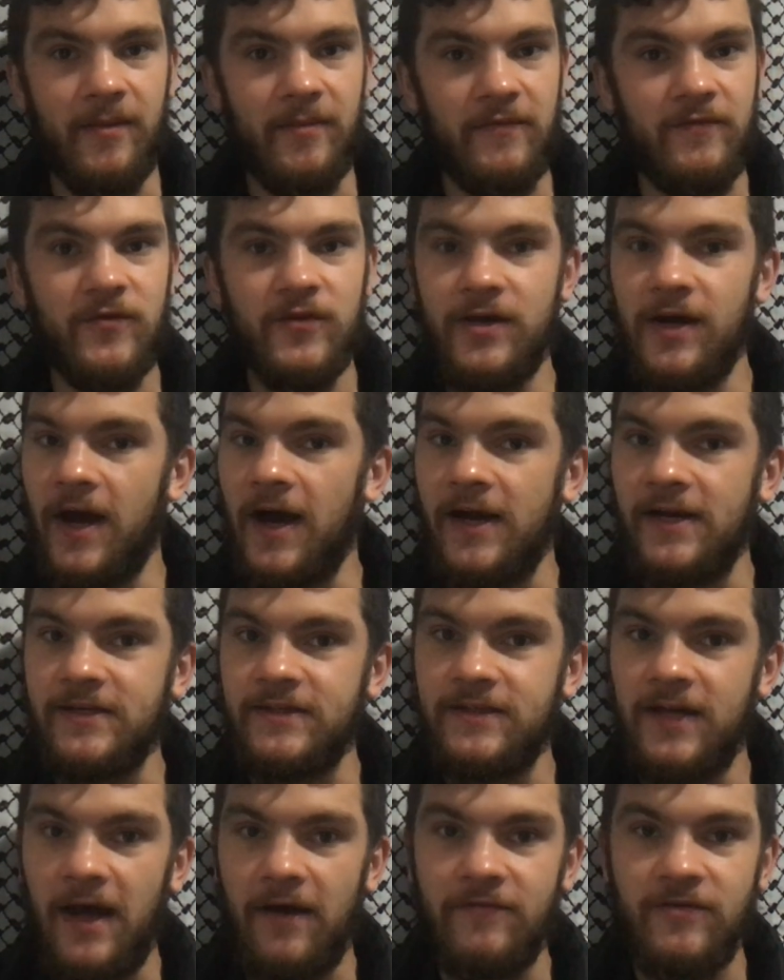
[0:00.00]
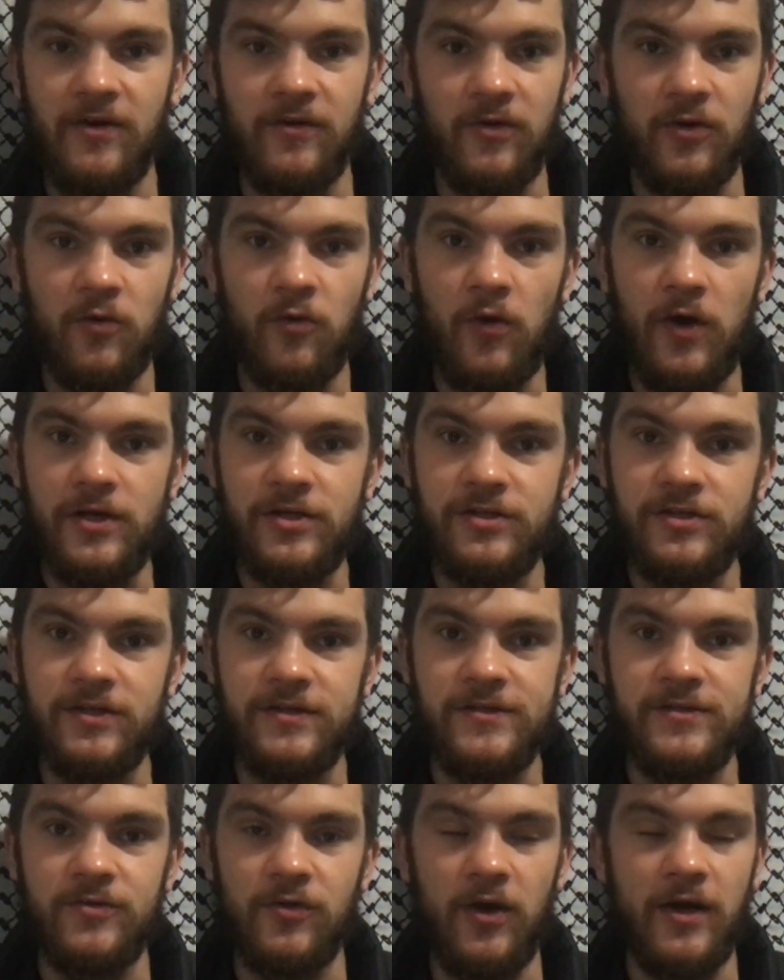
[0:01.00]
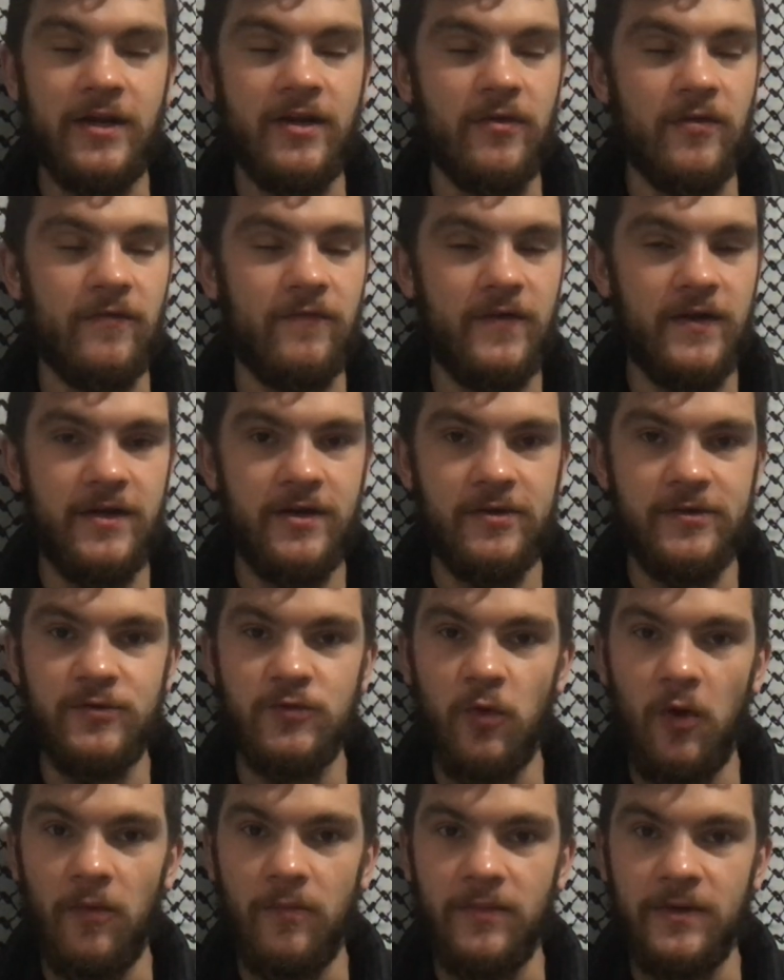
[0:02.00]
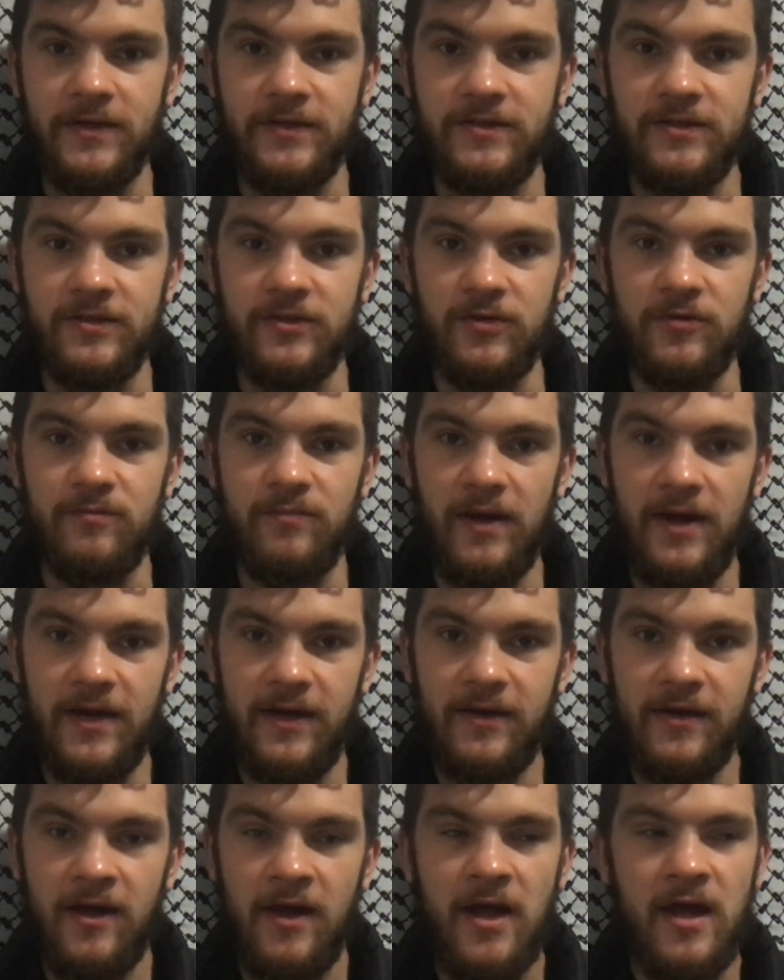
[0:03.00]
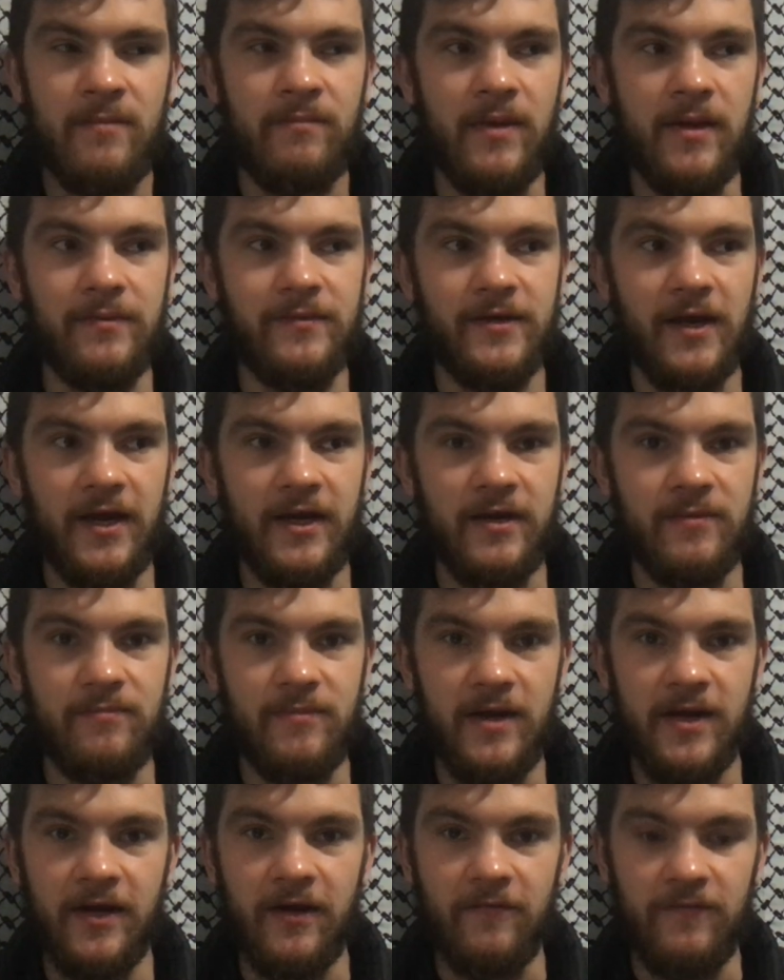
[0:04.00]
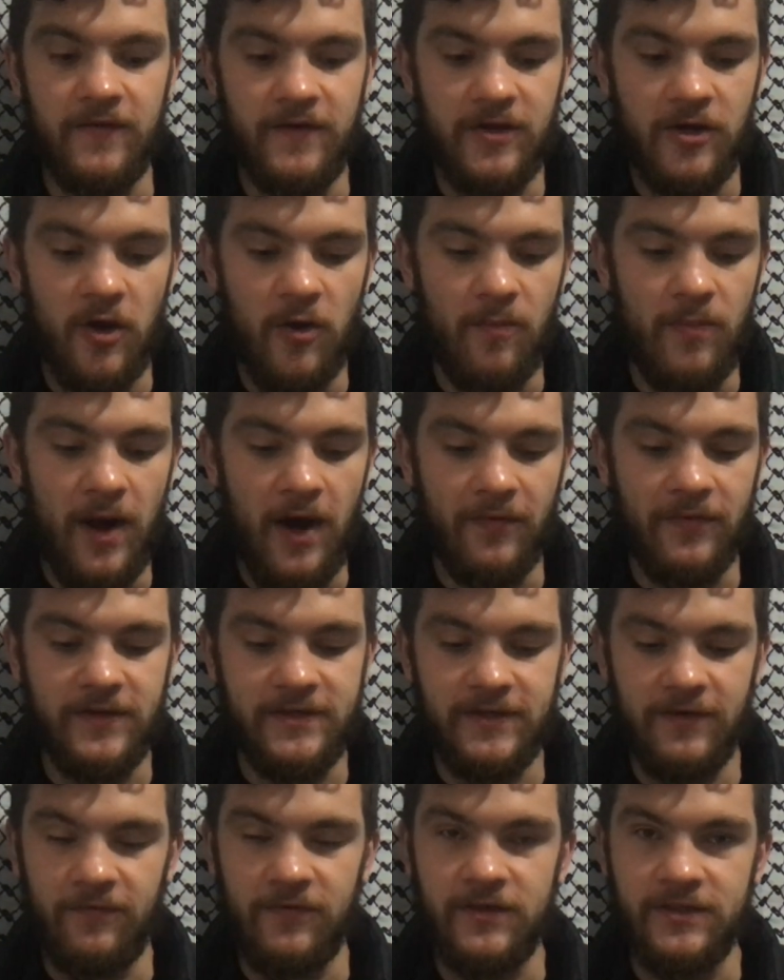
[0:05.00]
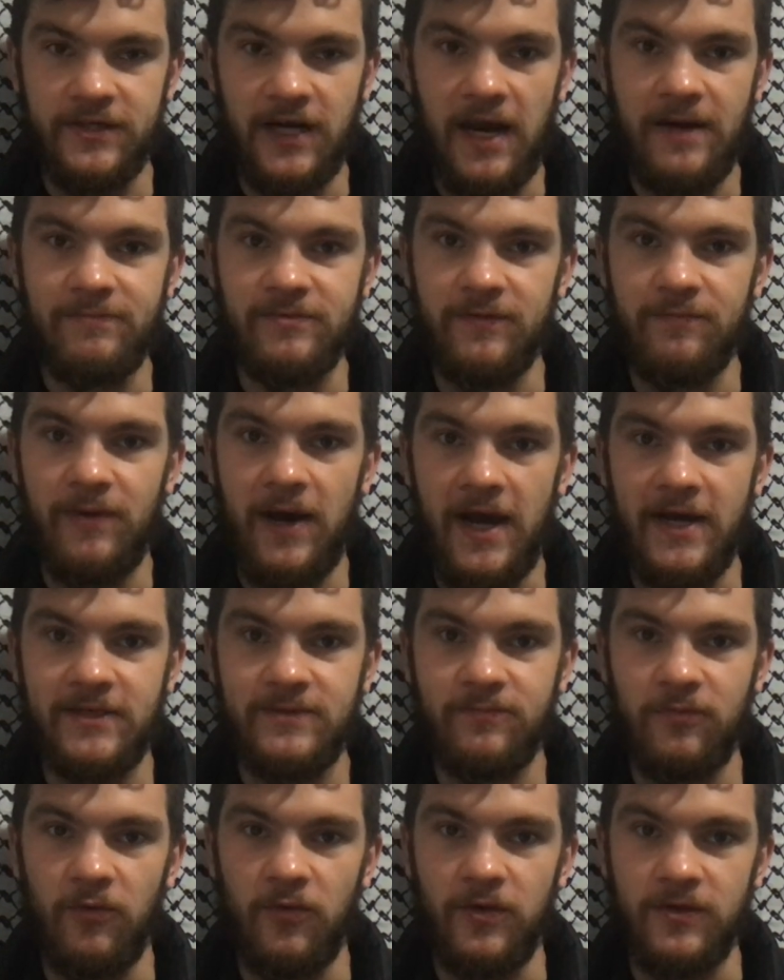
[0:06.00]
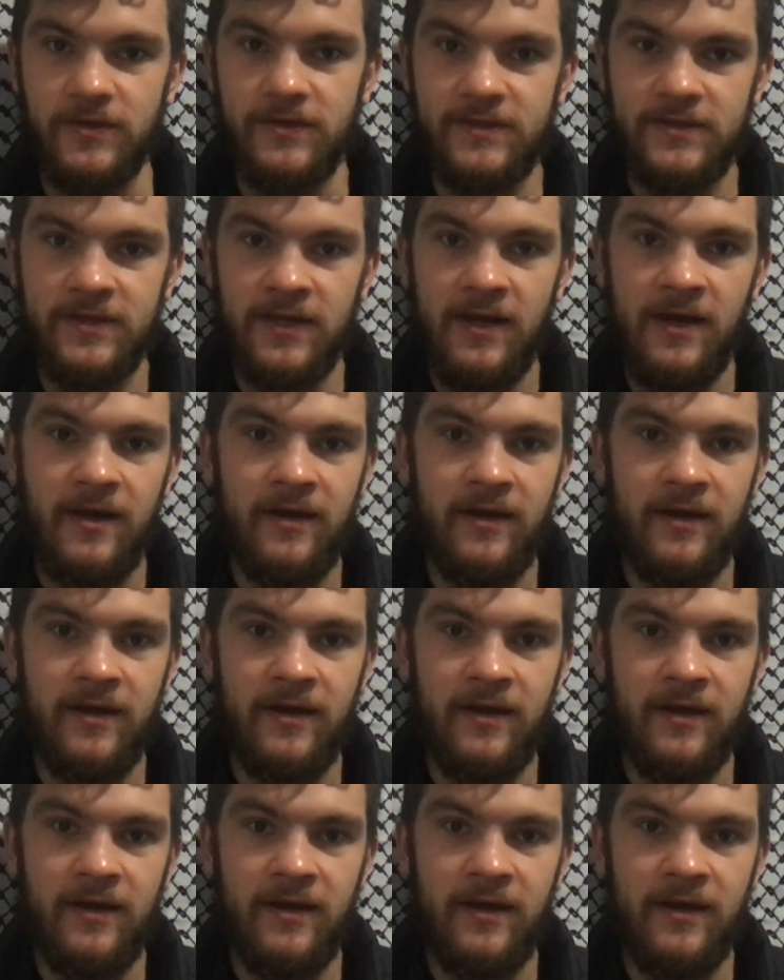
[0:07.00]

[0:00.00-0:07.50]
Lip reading: If you guys have any other questions or any other videos you want me to make, maybe I can make a video about the different types of passports,